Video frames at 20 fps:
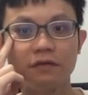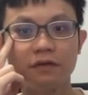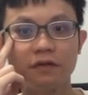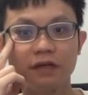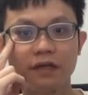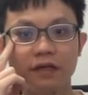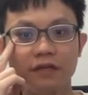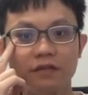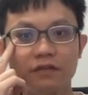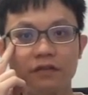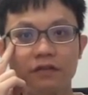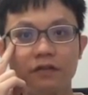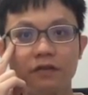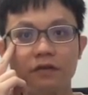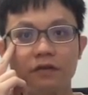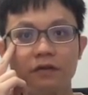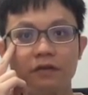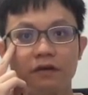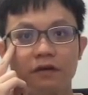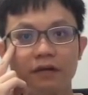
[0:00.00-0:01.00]

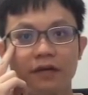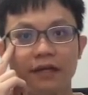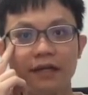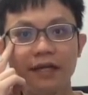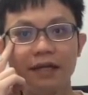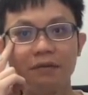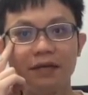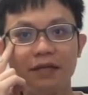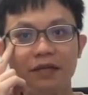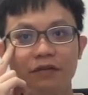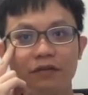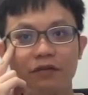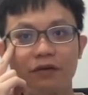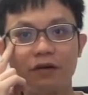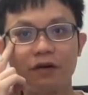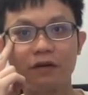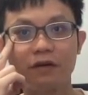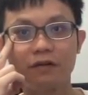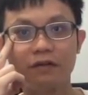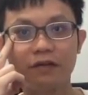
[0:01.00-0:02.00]
Okay, let me
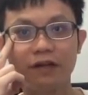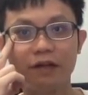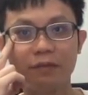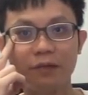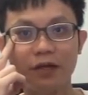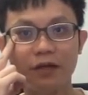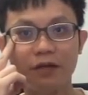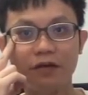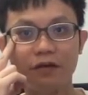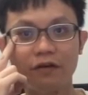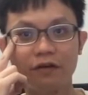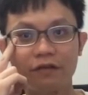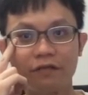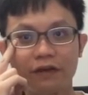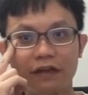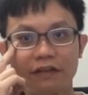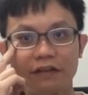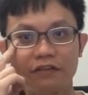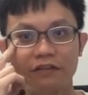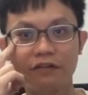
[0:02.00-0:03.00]
draw. You let me know if
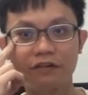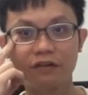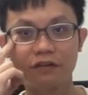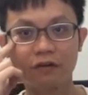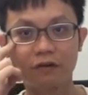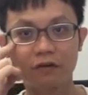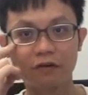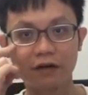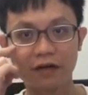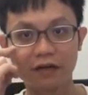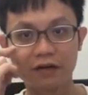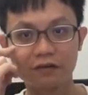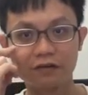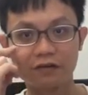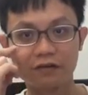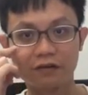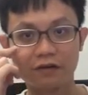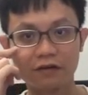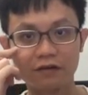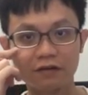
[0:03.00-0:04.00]
I draw correct or
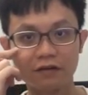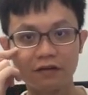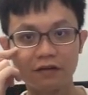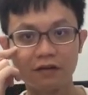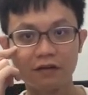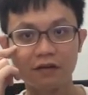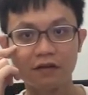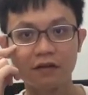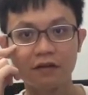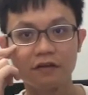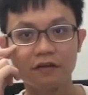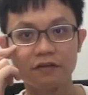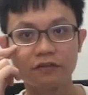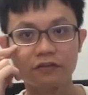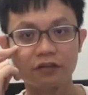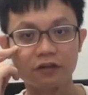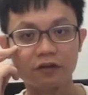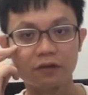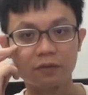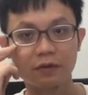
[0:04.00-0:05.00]
wrong.
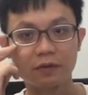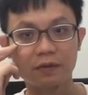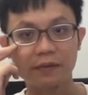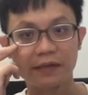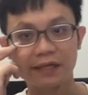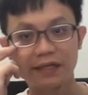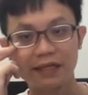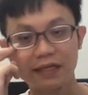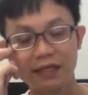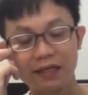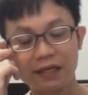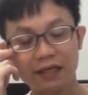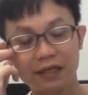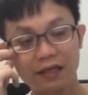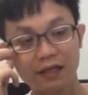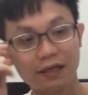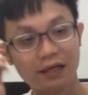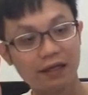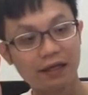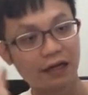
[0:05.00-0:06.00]
So
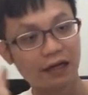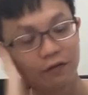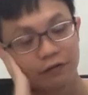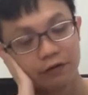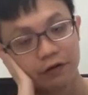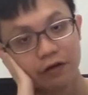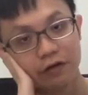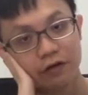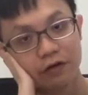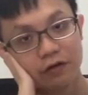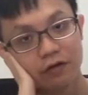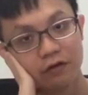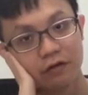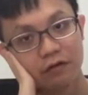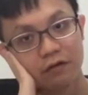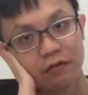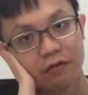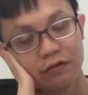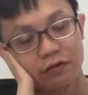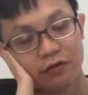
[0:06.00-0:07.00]
probably I
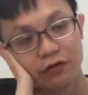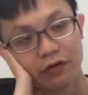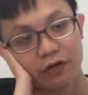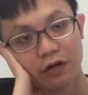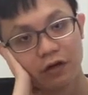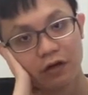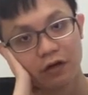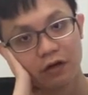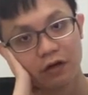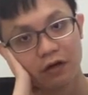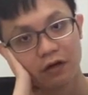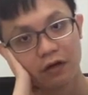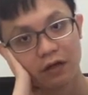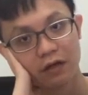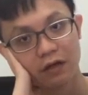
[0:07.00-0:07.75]
will draw